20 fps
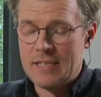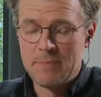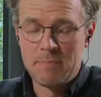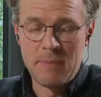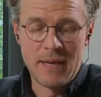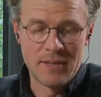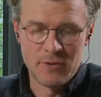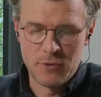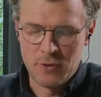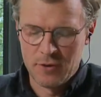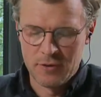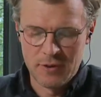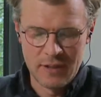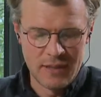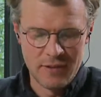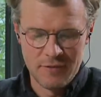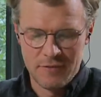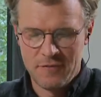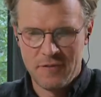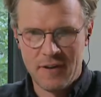spent
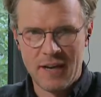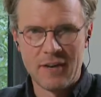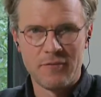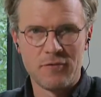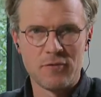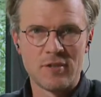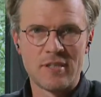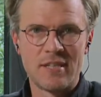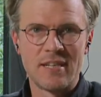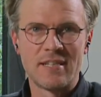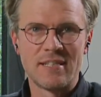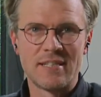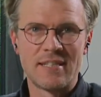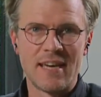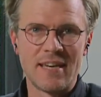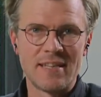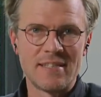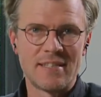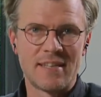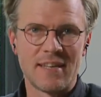only 5 or 6
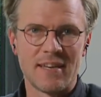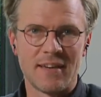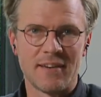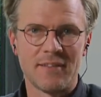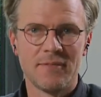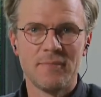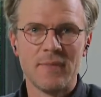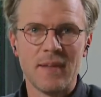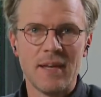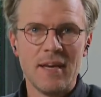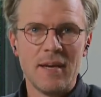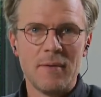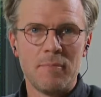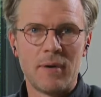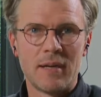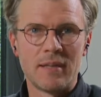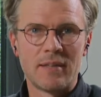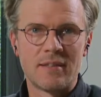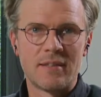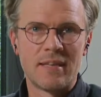days there,
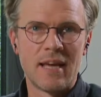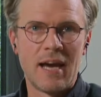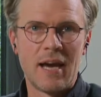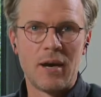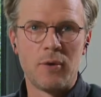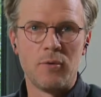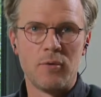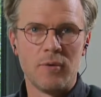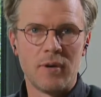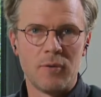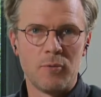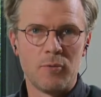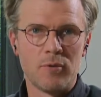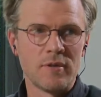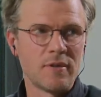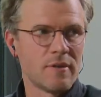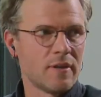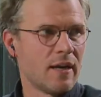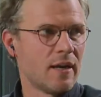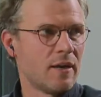but
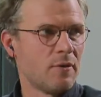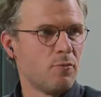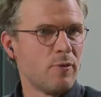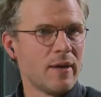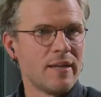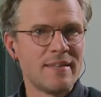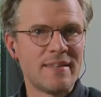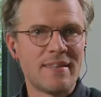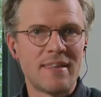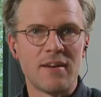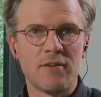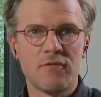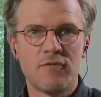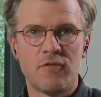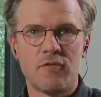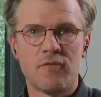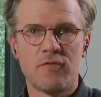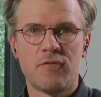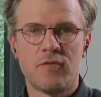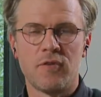I went there
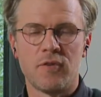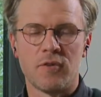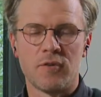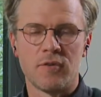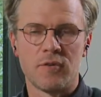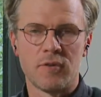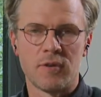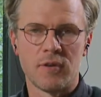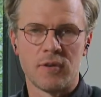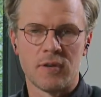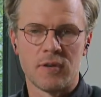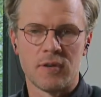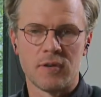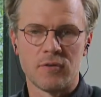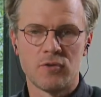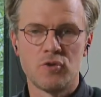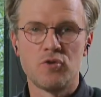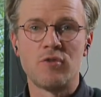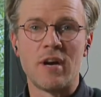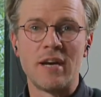
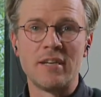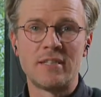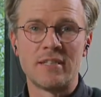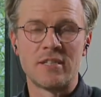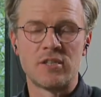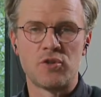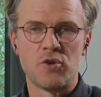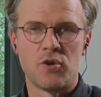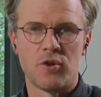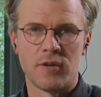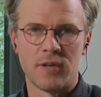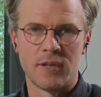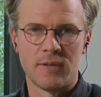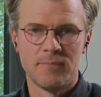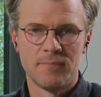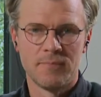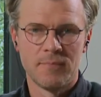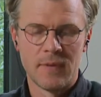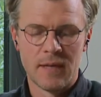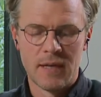to write a story
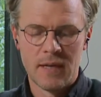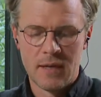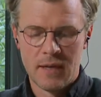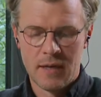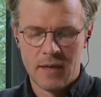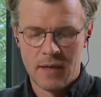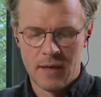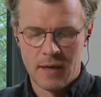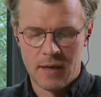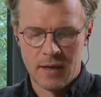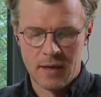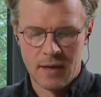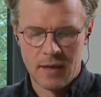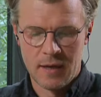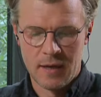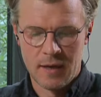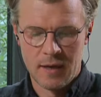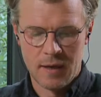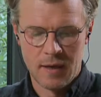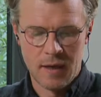
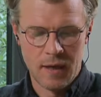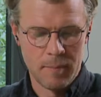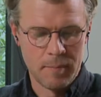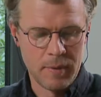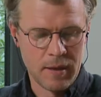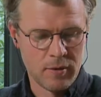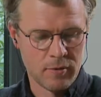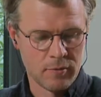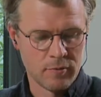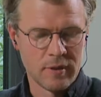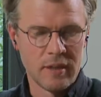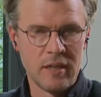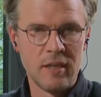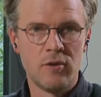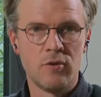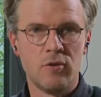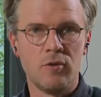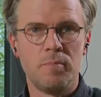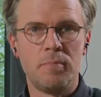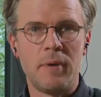about
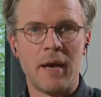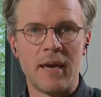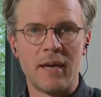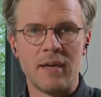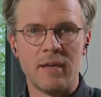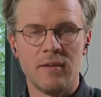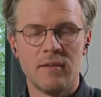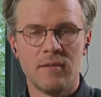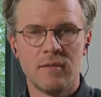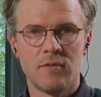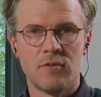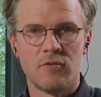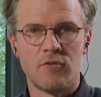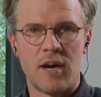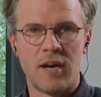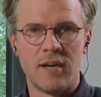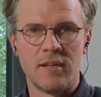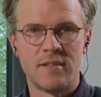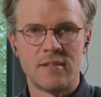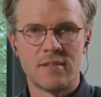equal pay
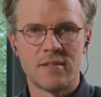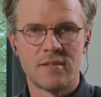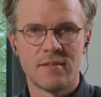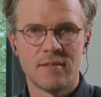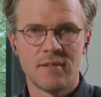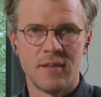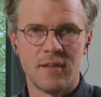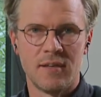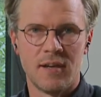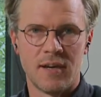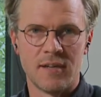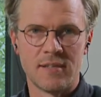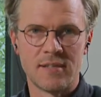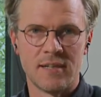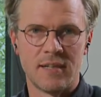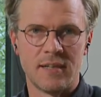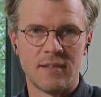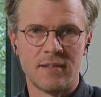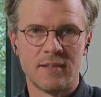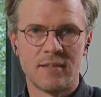rights in
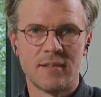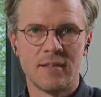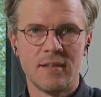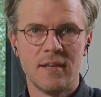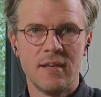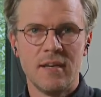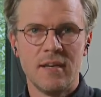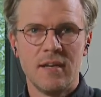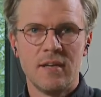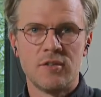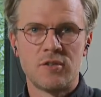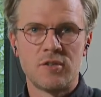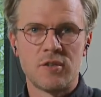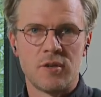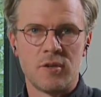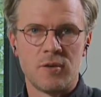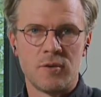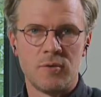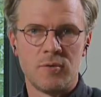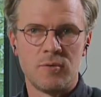Iceland.
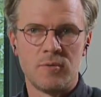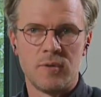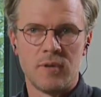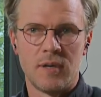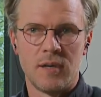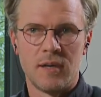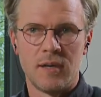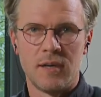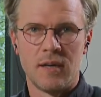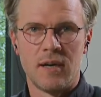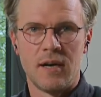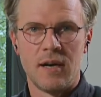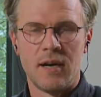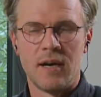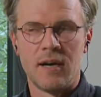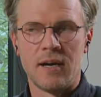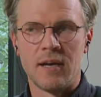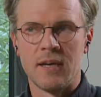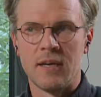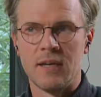So
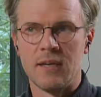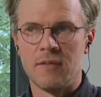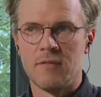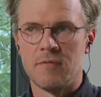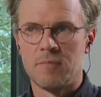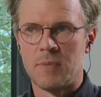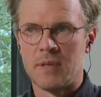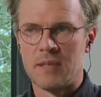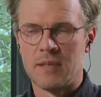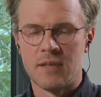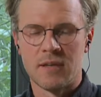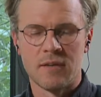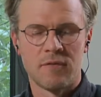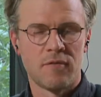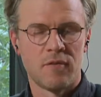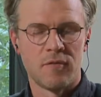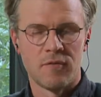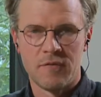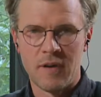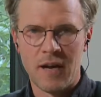I've been there
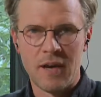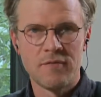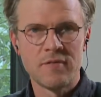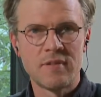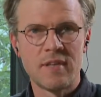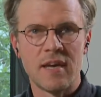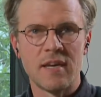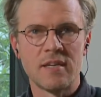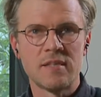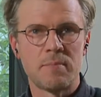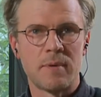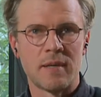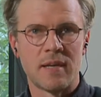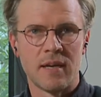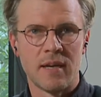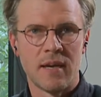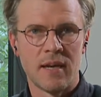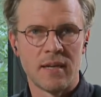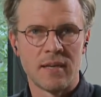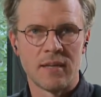for 5 days, but
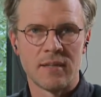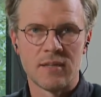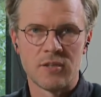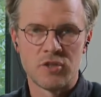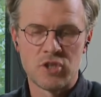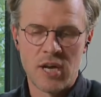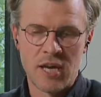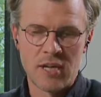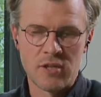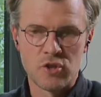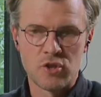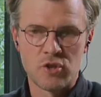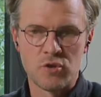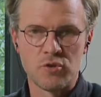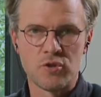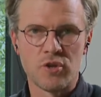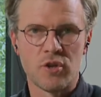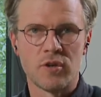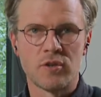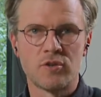I had a chance to
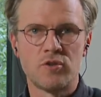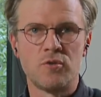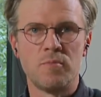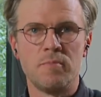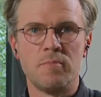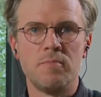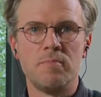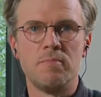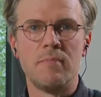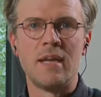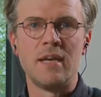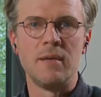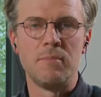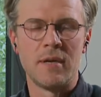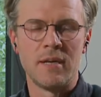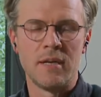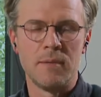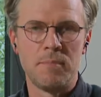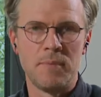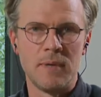talk to many,
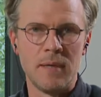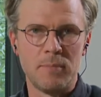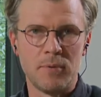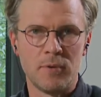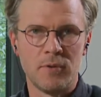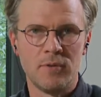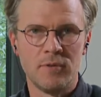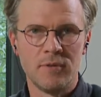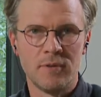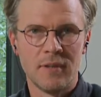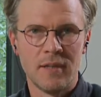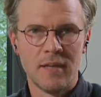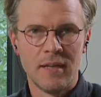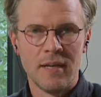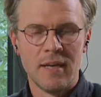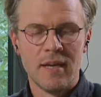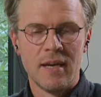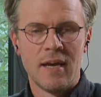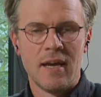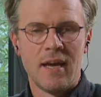many people,
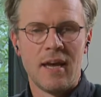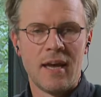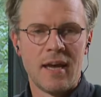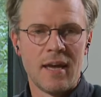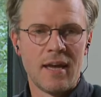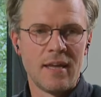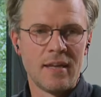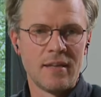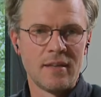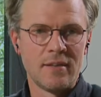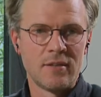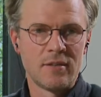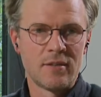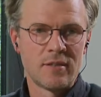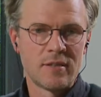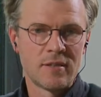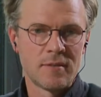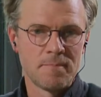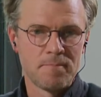and